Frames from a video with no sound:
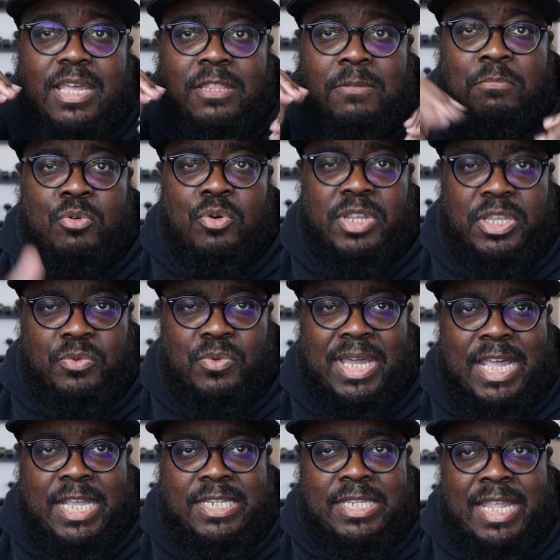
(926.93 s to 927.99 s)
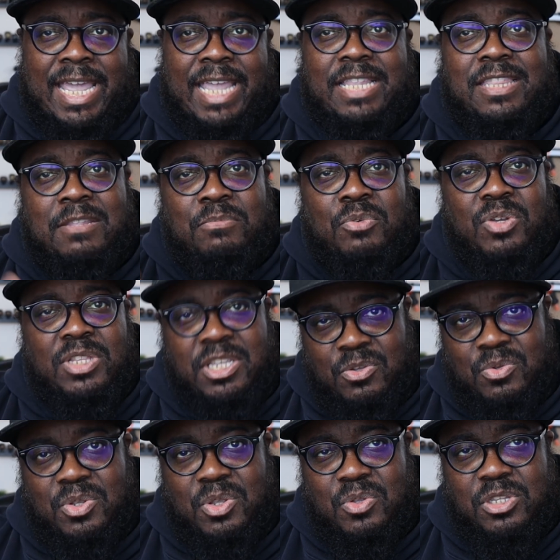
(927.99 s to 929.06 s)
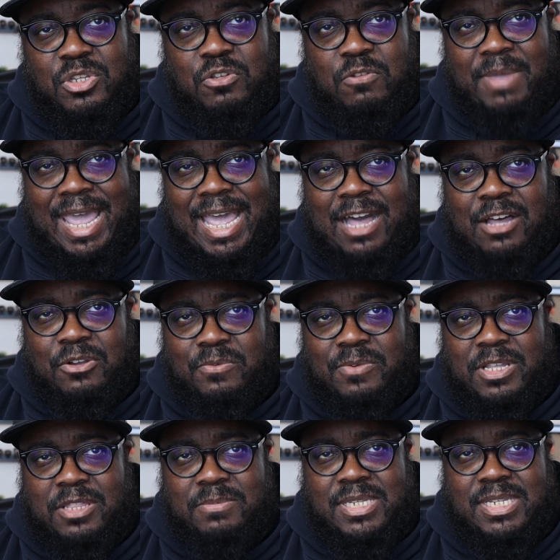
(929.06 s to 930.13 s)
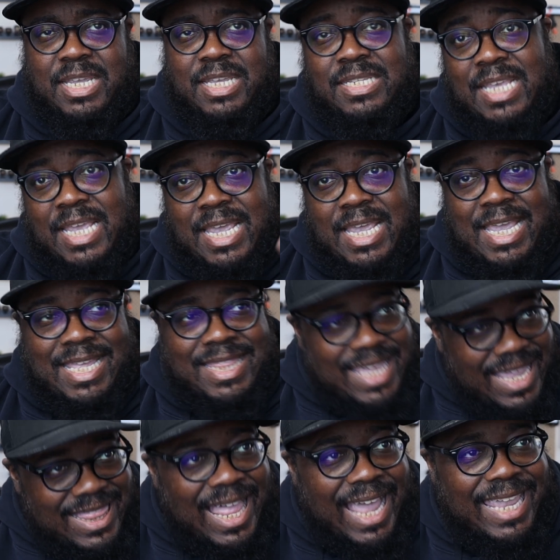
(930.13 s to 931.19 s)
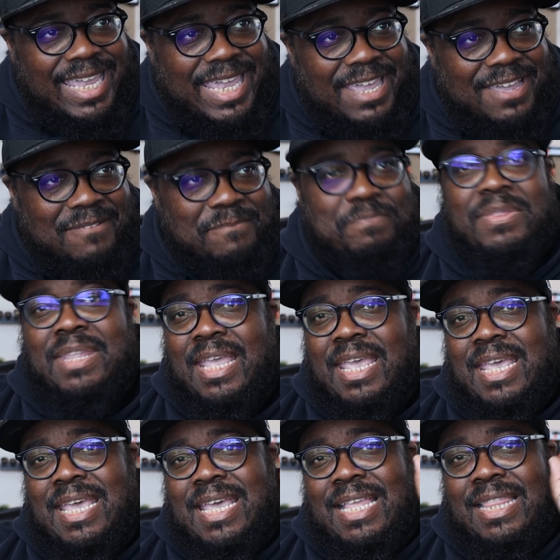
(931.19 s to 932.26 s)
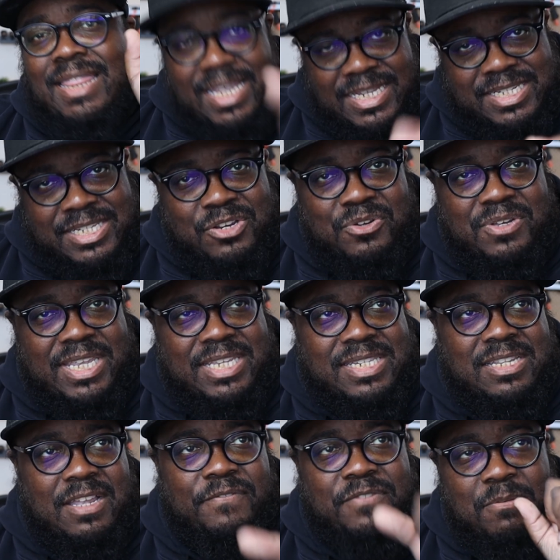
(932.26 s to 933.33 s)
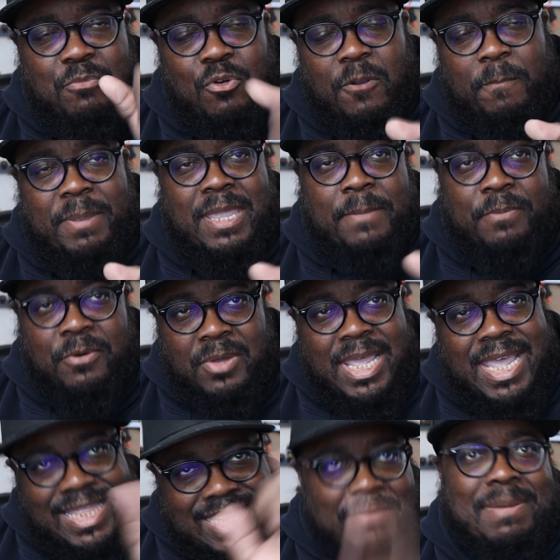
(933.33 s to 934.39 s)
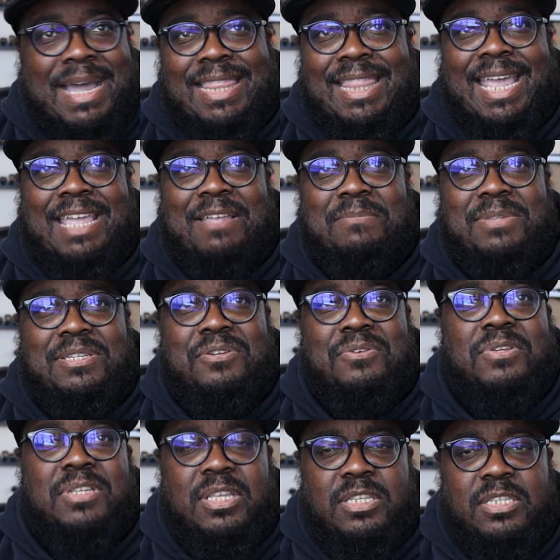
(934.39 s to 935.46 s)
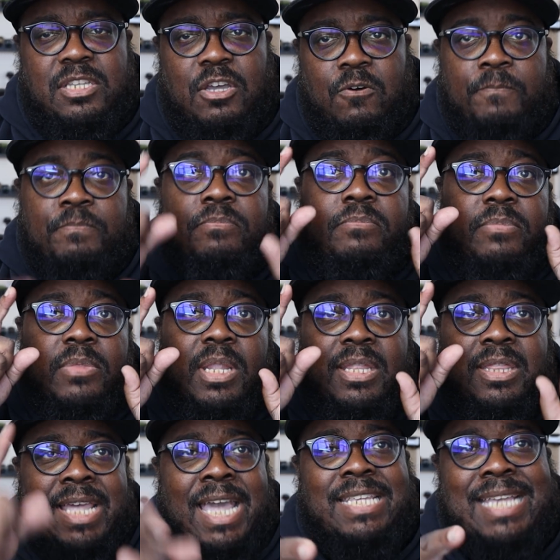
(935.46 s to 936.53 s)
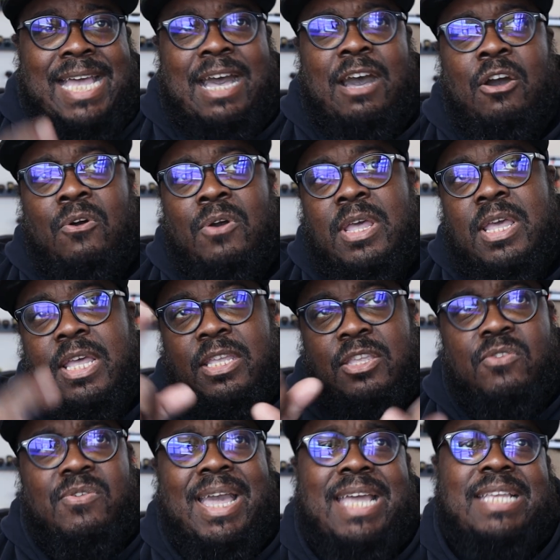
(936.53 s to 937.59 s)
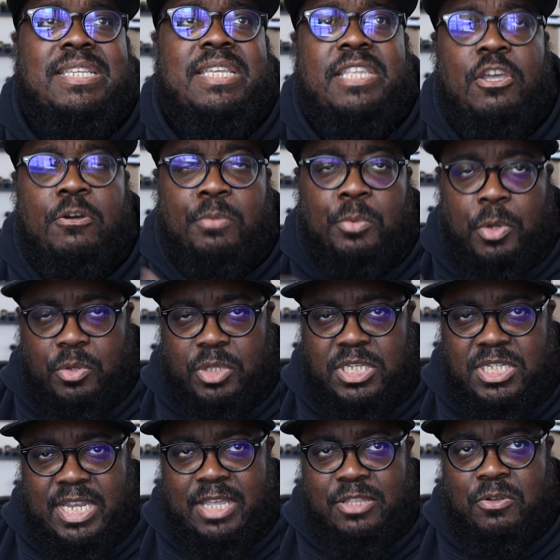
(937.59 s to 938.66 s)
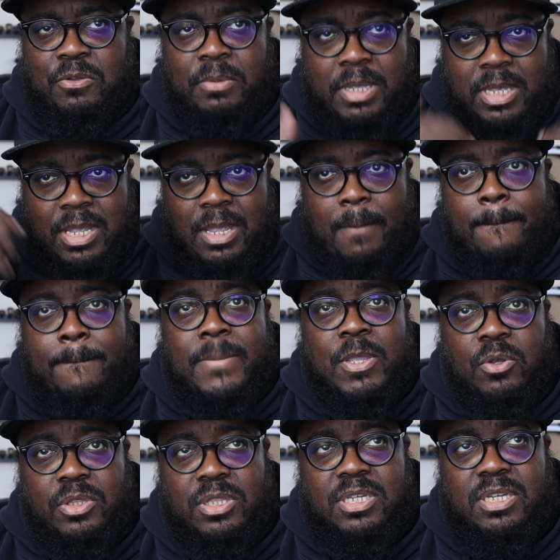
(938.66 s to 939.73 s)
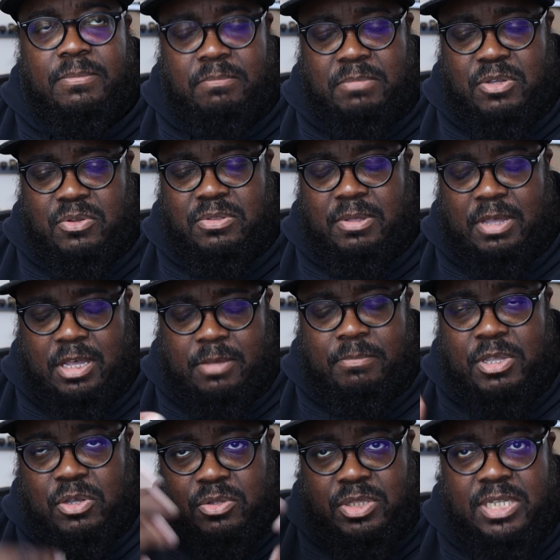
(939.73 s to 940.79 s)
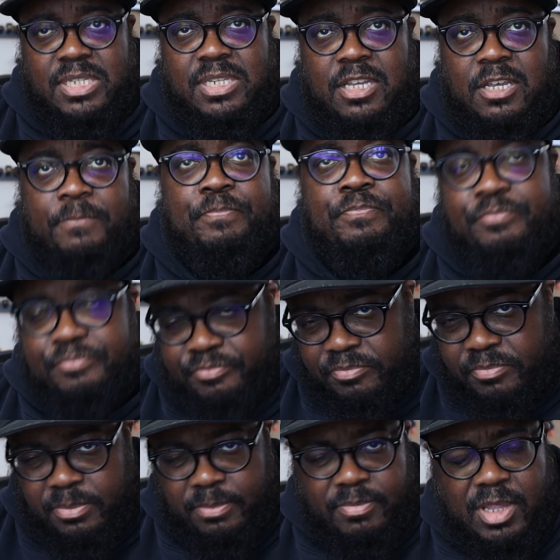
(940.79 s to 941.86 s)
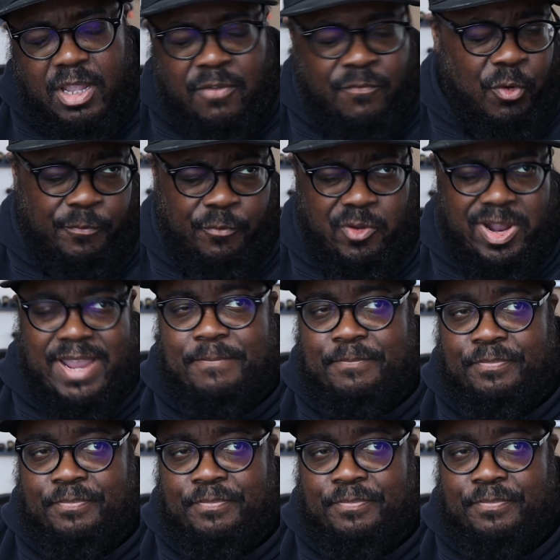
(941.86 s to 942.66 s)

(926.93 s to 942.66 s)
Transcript: The more you guys like, the more the YouTube algorithm says they like him. Let's show his stuff to more people that might like him too. So that's how you guys can help grow the channel, build this up for free.